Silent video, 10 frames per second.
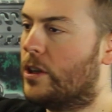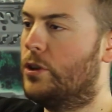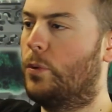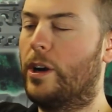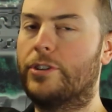
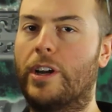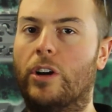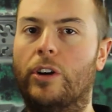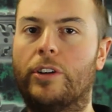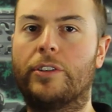you want to try
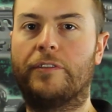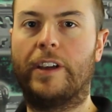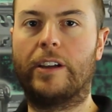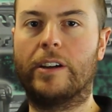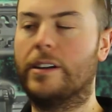to hook your
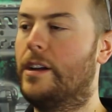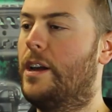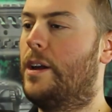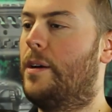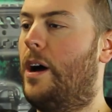finger
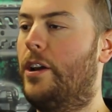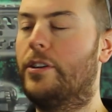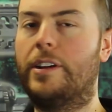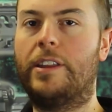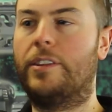
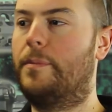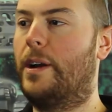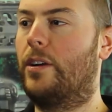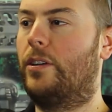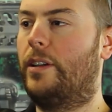underneath the
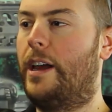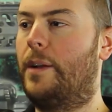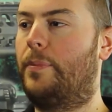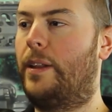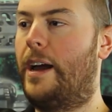barrel and
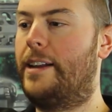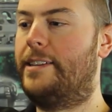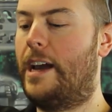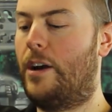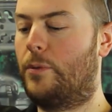apply
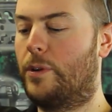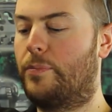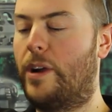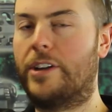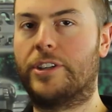downward
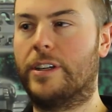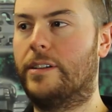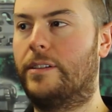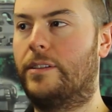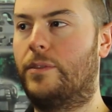
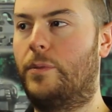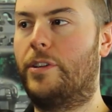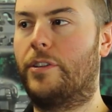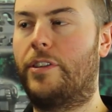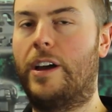pressure with
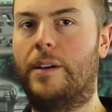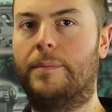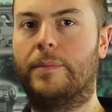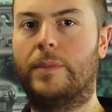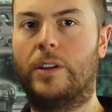your
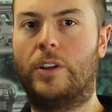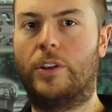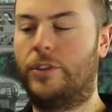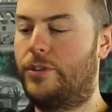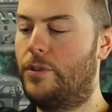thumb
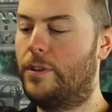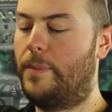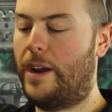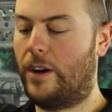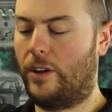to the
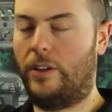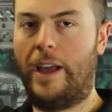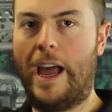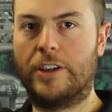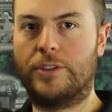barrel
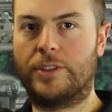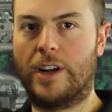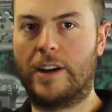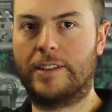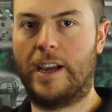as you
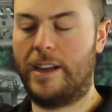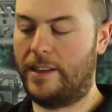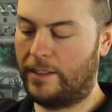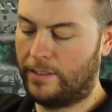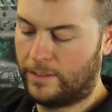start
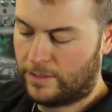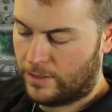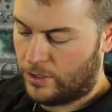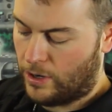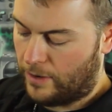tightening
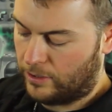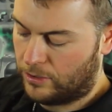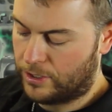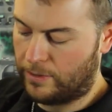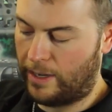your
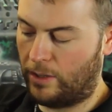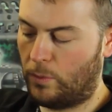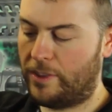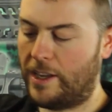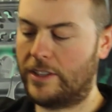Evolution rail. And
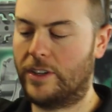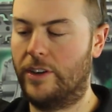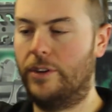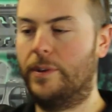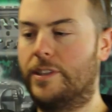what that's
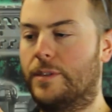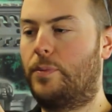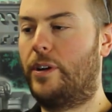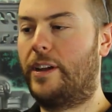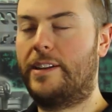going to do is it's
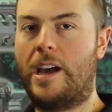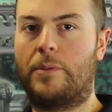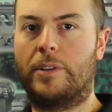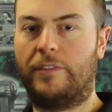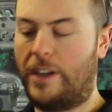putting a
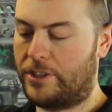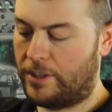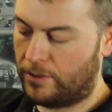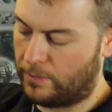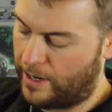downward
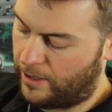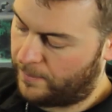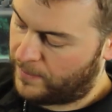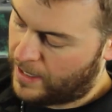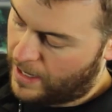deflection in the
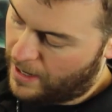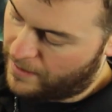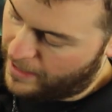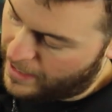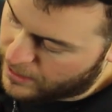rail,
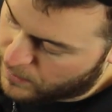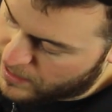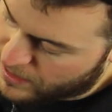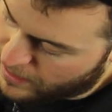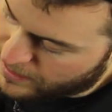and then as we
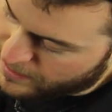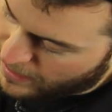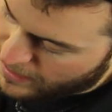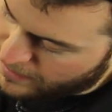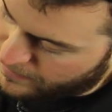start to
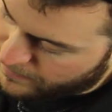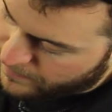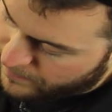tighten,